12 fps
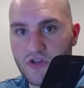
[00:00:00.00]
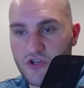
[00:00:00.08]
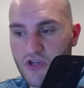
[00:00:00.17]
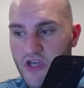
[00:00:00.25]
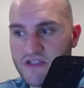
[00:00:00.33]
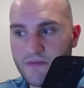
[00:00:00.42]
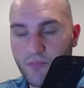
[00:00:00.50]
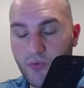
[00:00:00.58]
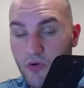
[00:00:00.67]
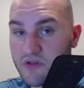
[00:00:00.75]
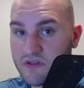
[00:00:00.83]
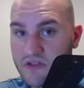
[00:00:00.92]
it's
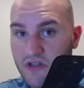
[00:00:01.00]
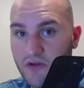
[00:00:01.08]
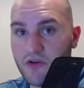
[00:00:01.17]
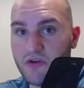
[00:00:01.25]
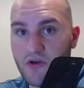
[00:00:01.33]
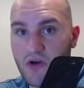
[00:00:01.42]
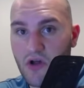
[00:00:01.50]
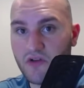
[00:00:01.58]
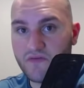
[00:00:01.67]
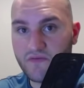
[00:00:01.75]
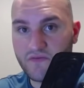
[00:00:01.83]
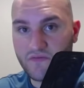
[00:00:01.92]
important to learn all
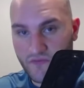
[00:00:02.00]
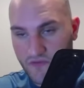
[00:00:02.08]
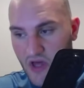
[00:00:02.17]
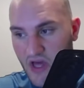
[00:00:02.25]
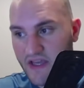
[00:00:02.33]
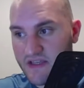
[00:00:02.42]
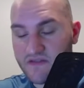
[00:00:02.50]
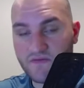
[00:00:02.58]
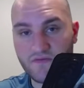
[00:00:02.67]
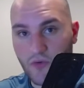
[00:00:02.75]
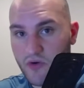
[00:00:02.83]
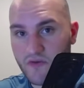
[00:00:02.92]
of
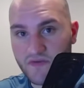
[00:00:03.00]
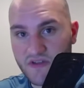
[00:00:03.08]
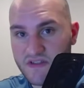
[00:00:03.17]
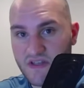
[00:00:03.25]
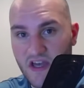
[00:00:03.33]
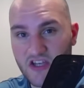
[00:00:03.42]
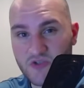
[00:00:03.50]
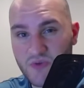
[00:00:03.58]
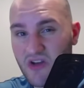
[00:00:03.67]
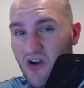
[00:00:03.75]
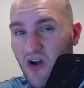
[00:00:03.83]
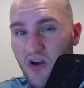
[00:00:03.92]
4 of these scales, but
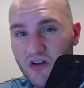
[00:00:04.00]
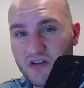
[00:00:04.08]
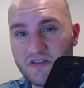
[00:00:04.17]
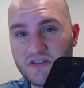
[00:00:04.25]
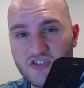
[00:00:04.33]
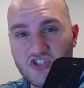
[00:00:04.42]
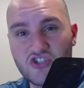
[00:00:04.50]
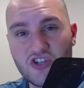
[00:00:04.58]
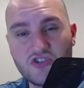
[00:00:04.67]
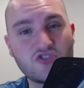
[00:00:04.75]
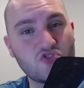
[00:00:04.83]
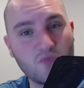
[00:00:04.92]
there are still
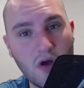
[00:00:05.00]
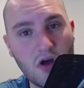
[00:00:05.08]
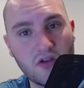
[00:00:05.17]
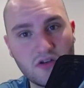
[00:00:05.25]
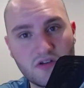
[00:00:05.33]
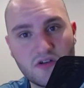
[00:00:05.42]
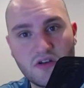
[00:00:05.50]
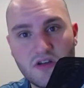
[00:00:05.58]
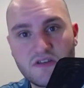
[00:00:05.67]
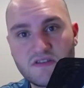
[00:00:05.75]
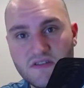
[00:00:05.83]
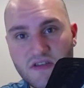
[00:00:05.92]
smaller
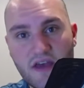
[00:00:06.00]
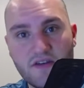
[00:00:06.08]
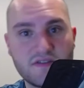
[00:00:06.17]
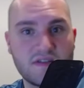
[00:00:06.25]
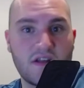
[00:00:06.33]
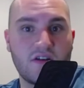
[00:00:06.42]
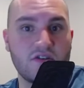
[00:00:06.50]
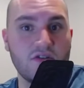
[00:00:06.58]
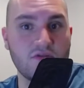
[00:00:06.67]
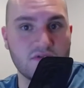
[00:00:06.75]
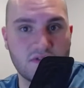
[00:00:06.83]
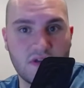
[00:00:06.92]
scales that are
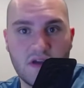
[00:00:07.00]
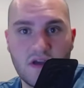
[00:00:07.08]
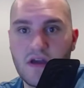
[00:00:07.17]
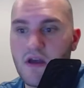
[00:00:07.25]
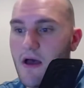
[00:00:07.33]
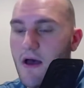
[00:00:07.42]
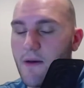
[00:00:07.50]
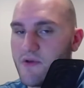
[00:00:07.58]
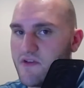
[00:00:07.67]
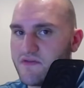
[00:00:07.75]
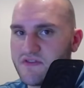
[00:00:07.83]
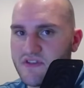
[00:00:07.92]
used. You
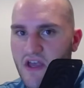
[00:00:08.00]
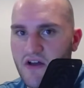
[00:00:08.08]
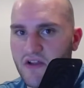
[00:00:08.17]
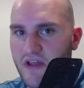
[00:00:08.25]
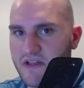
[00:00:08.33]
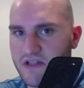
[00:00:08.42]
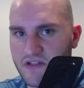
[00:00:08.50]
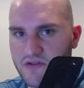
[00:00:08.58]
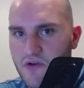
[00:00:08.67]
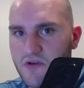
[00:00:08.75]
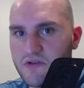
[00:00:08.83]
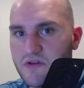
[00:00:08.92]
have scale like
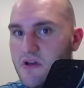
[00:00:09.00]
Cliton,